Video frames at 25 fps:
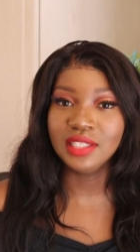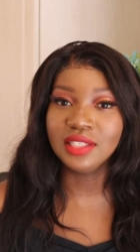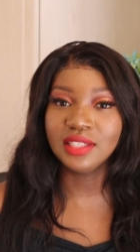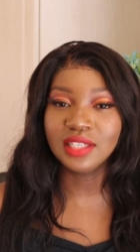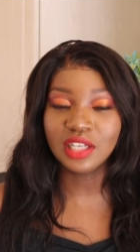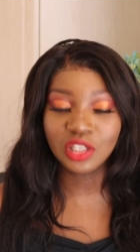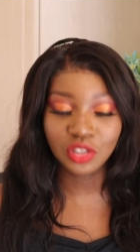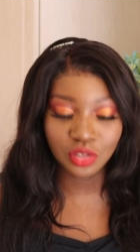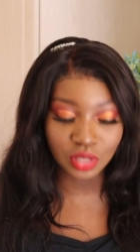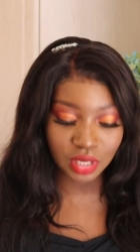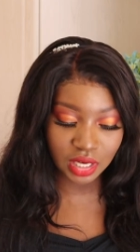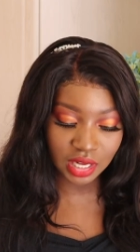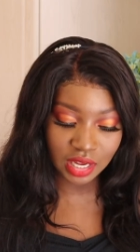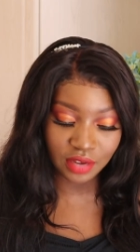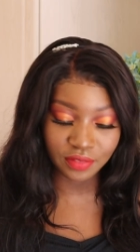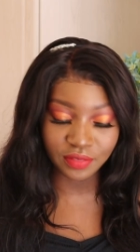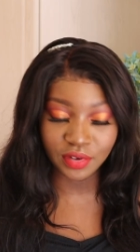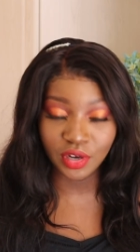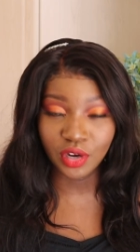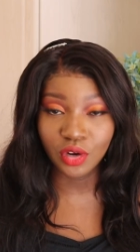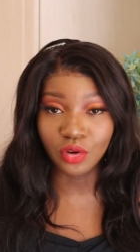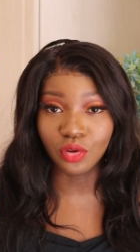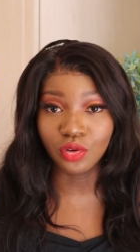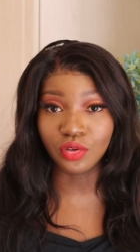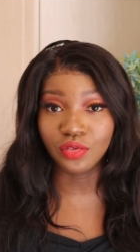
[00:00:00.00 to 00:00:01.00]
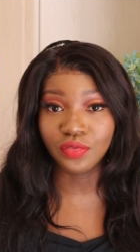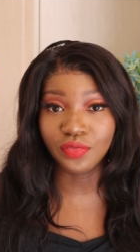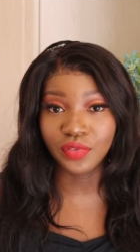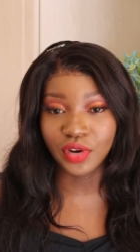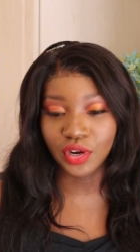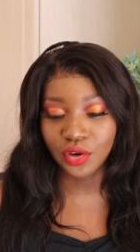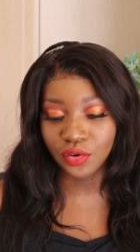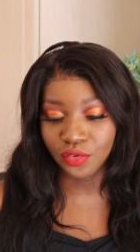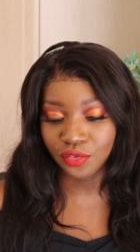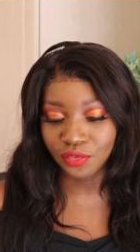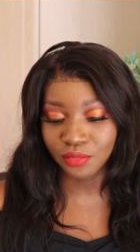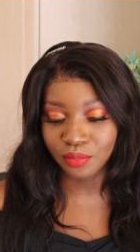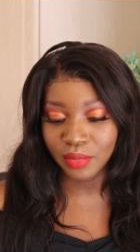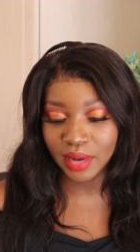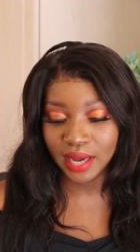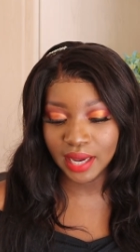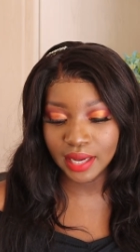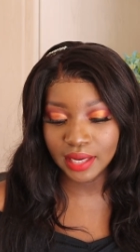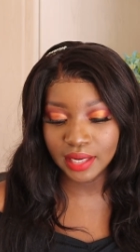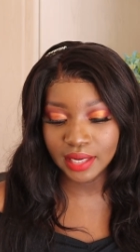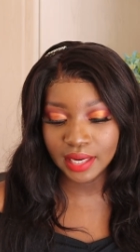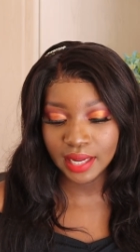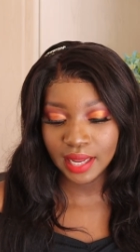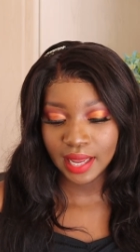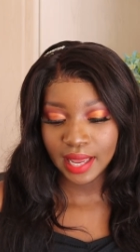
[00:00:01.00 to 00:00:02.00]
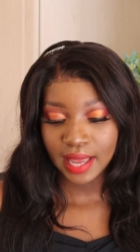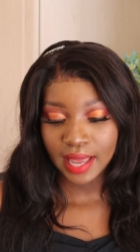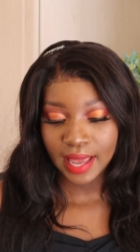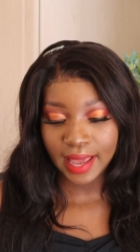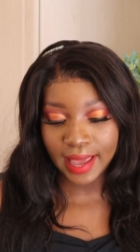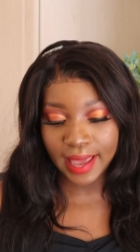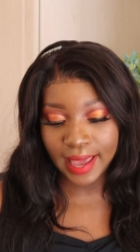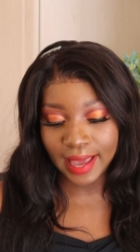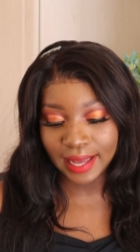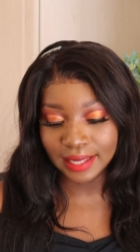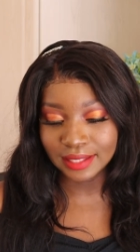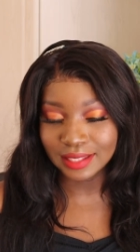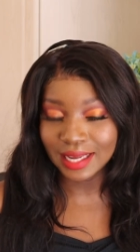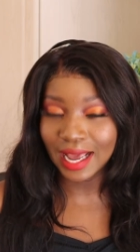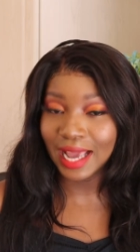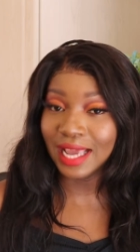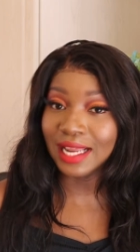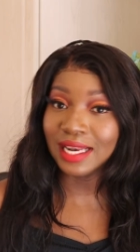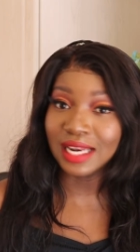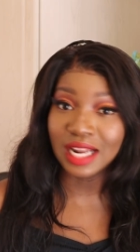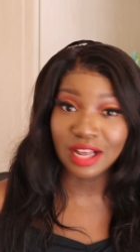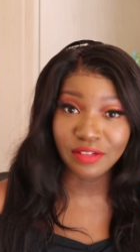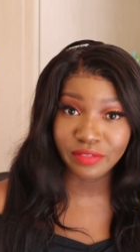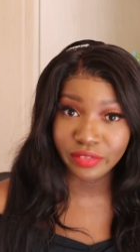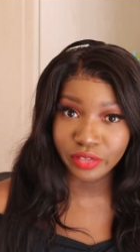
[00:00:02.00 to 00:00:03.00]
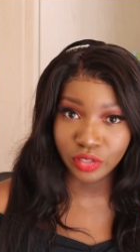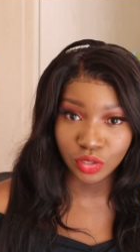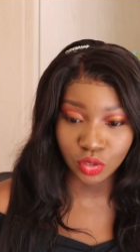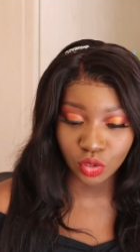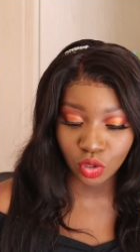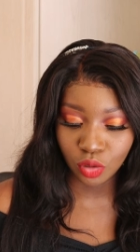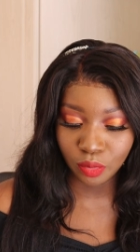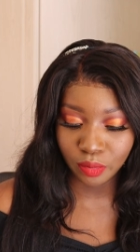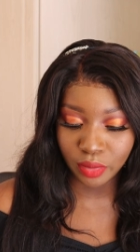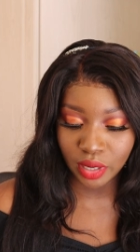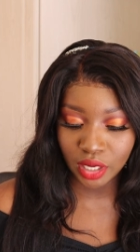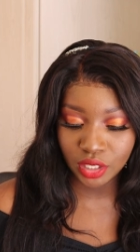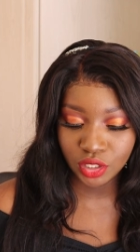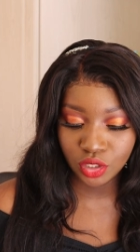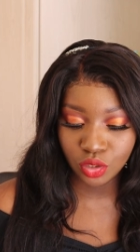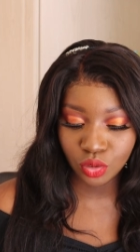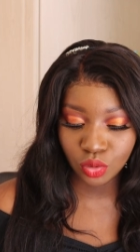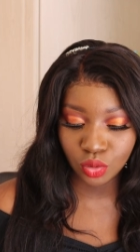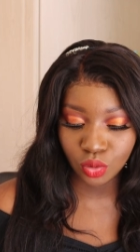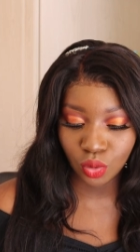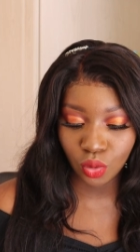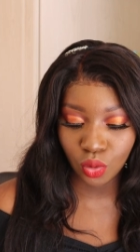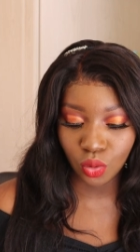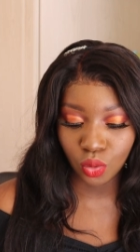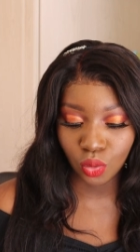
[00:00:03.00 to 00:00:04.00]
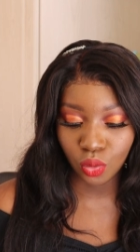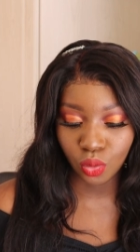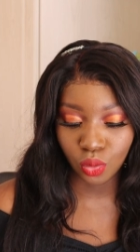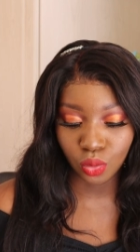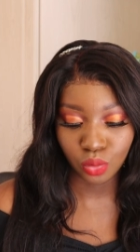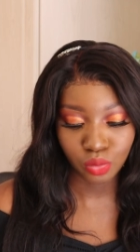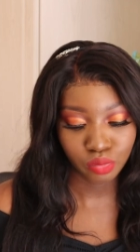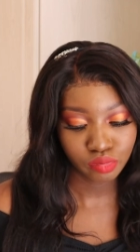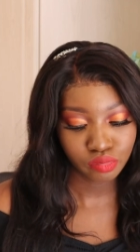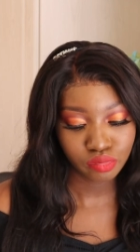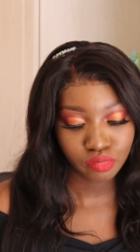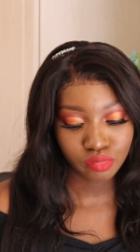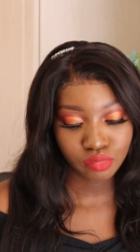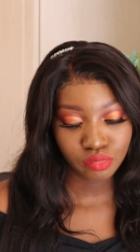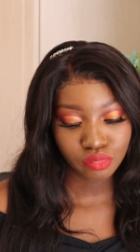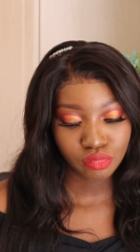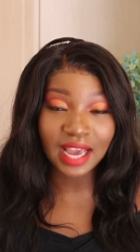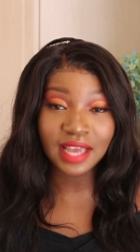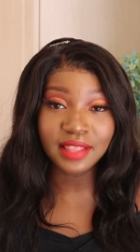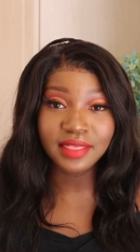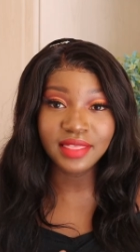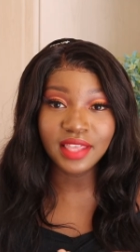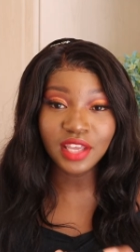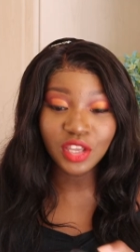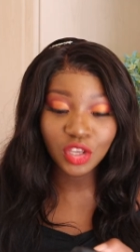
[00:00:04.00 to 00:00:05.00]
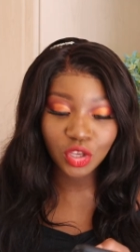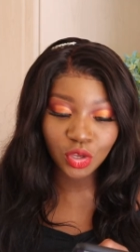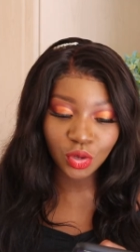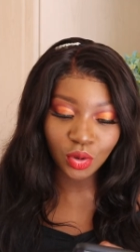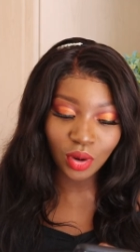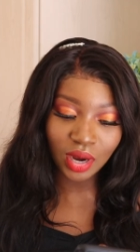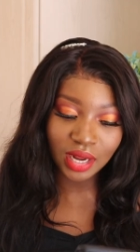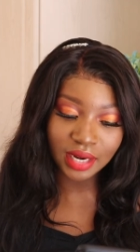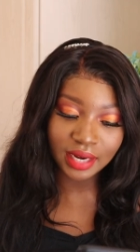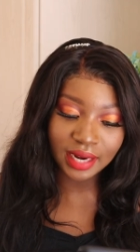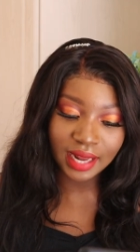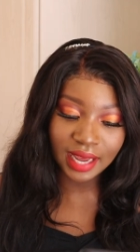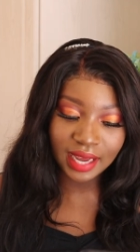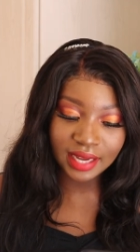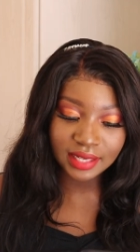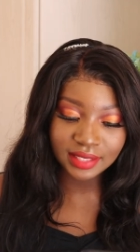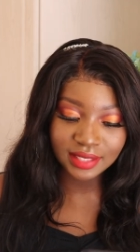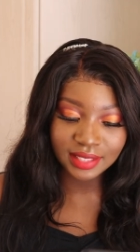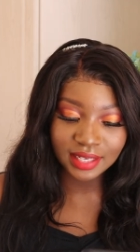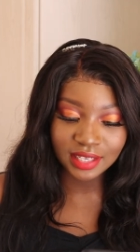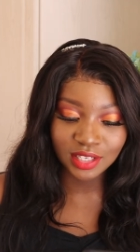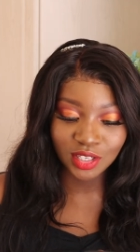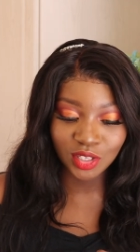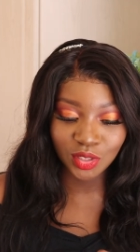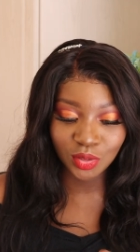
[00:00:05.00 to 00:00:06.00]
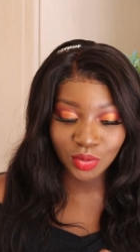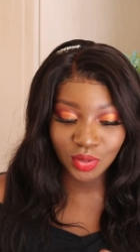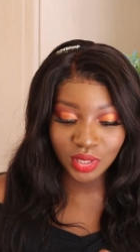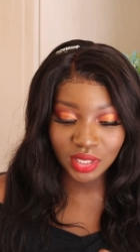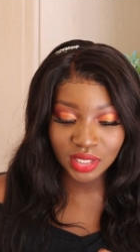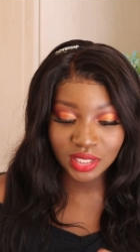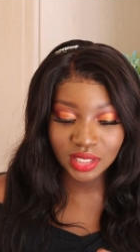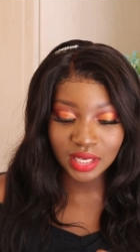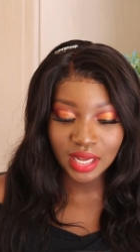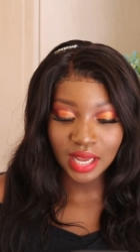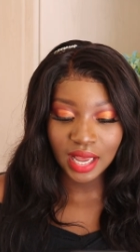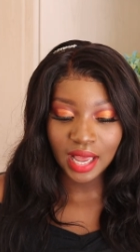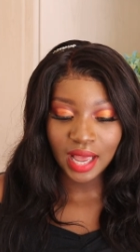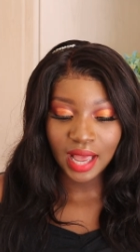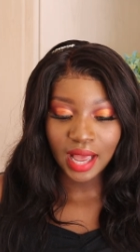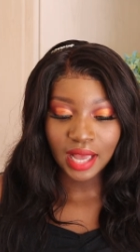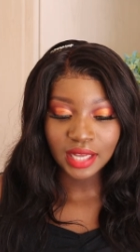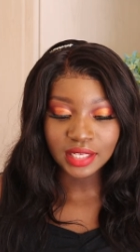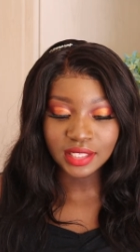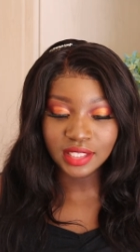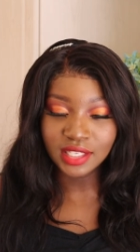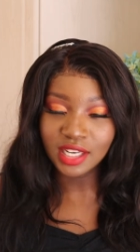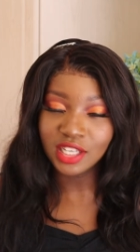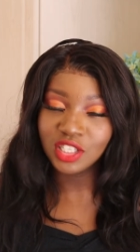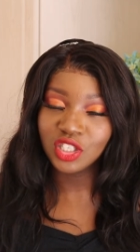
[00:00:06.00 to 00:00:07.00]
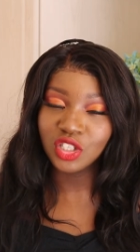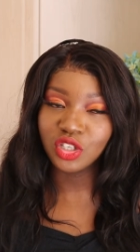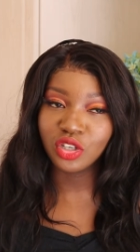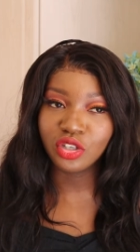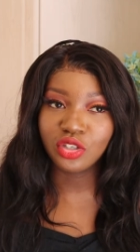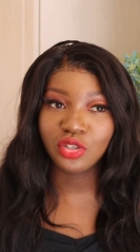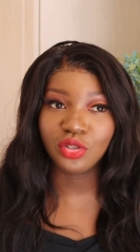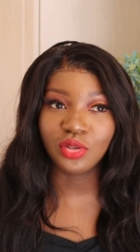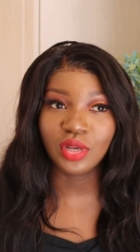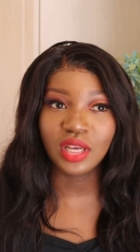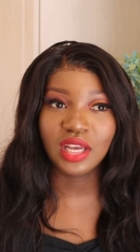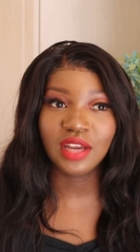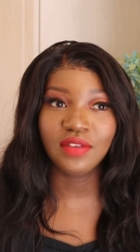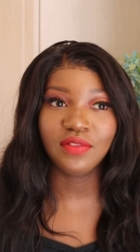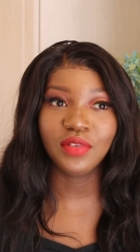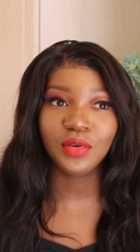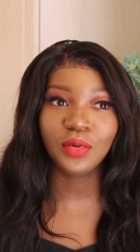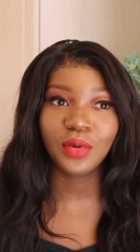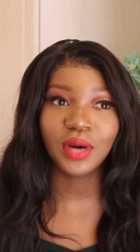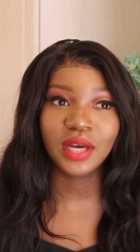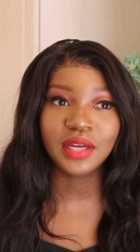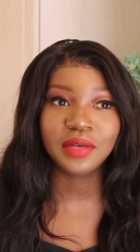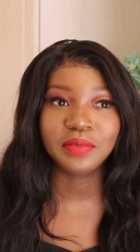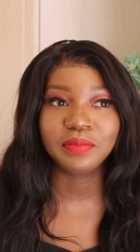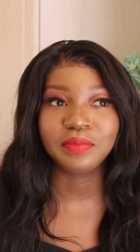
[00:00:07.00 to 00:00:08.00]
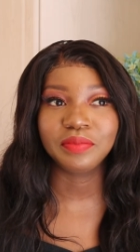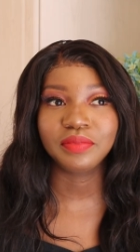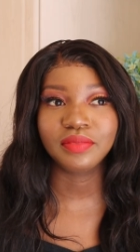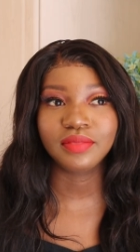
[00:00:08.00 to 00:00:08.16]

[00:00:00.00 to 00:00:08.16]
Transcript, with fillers: He's actually a very good friend of mine and I love her so much. So I think you are nice and sweet, just not to everyone.